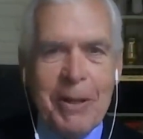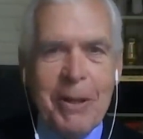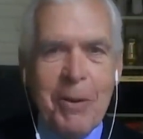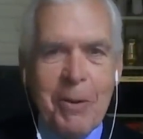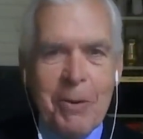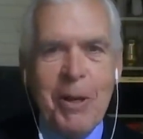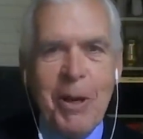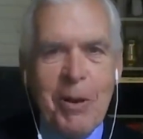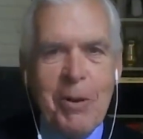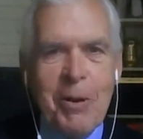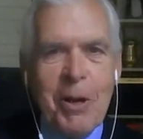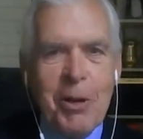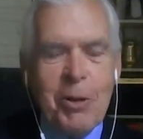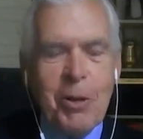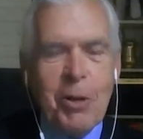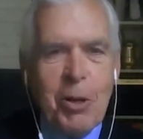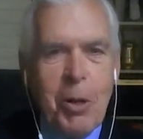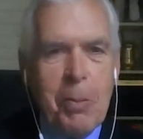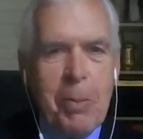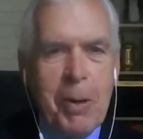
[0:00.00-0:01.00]

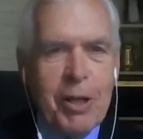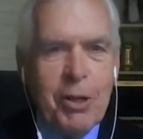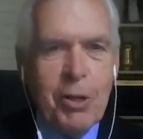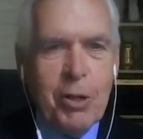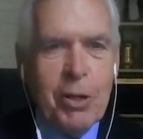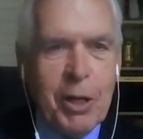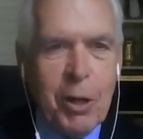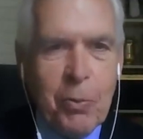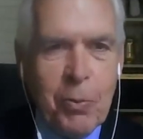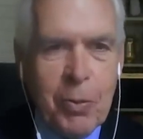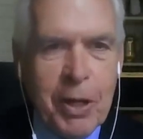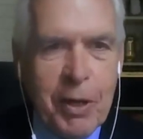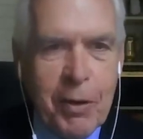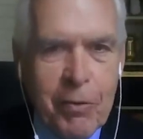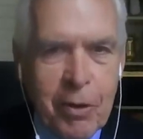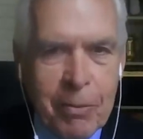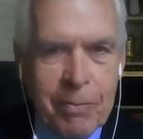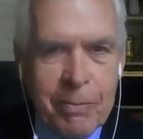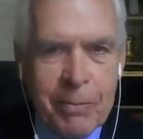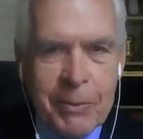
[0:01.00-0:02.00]
Nobody could get rid
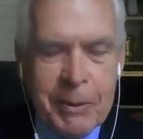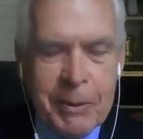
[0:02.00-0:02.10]
of them.